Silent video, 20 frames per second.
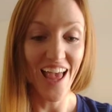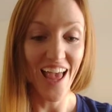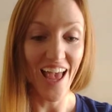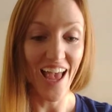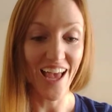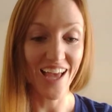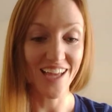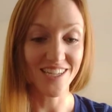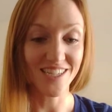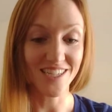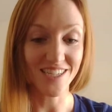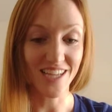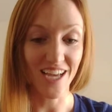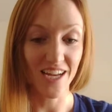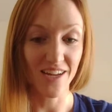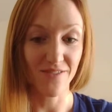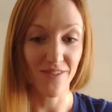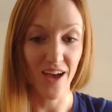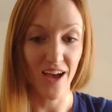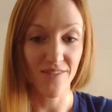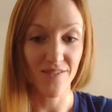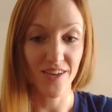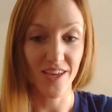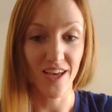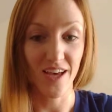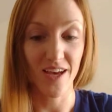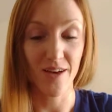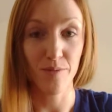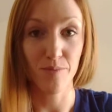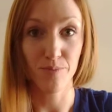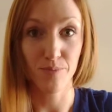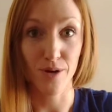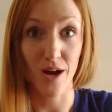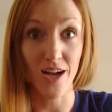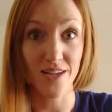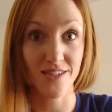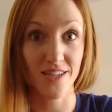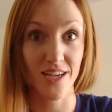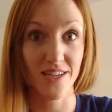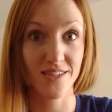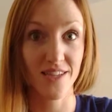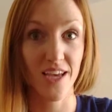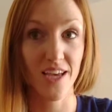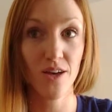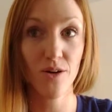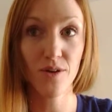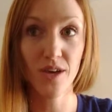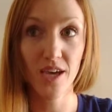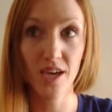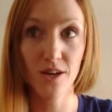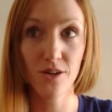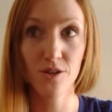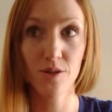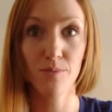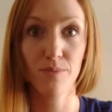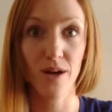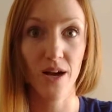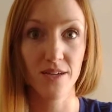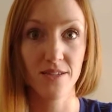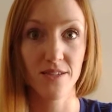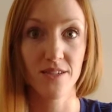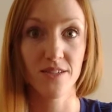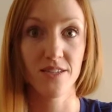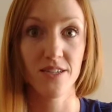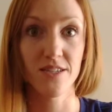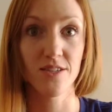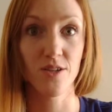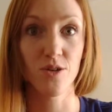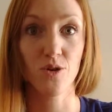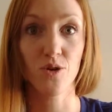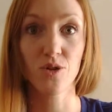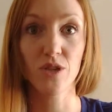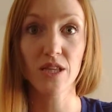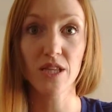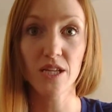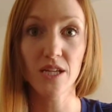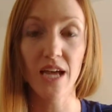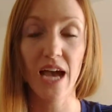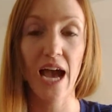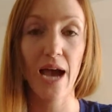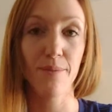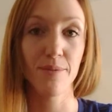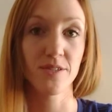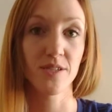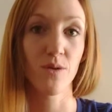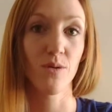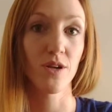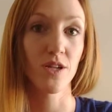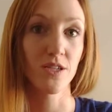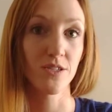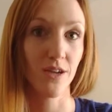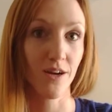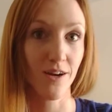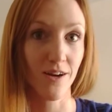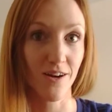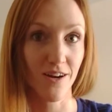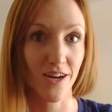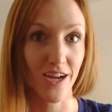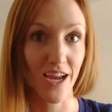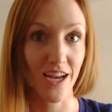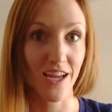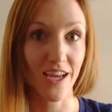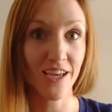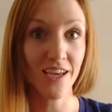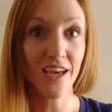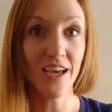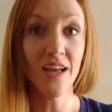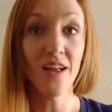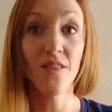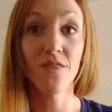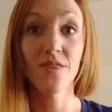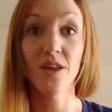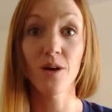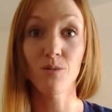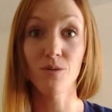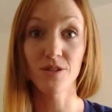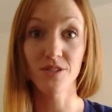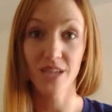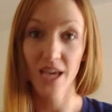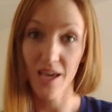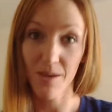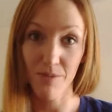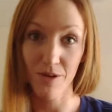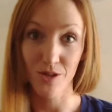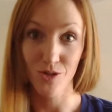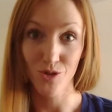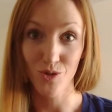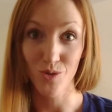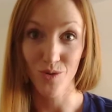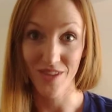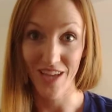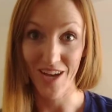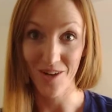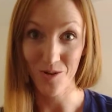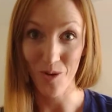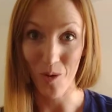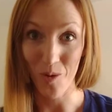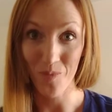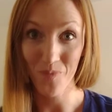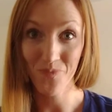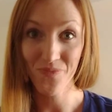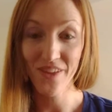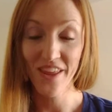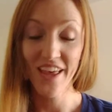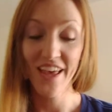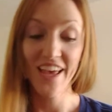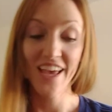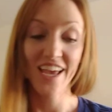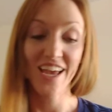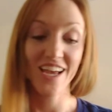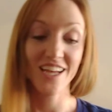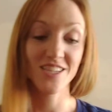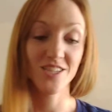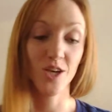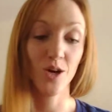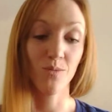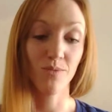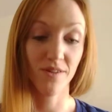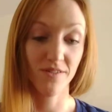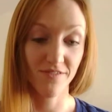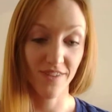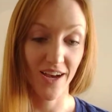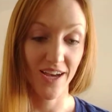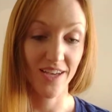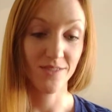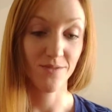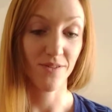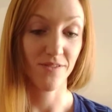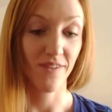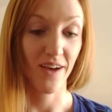and just kind of having a process, like, okay, here are the processes or the little habits I want to start creating that will take me to that goal. And so revise,